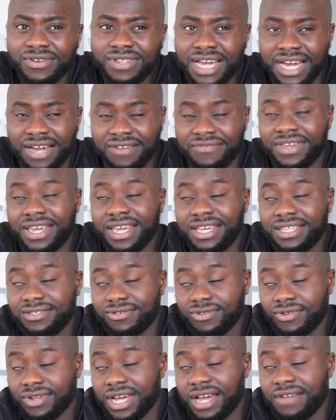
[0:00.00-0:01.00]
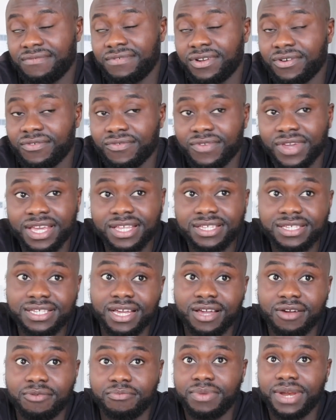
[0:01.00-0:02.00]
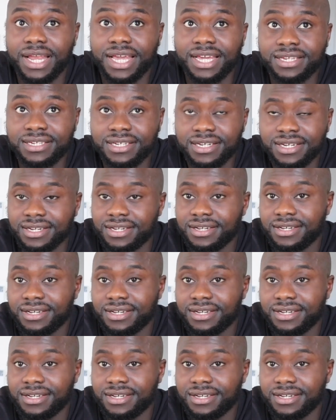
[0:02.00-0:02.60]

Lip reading: that have kids, or they have a lot of kids, they complain.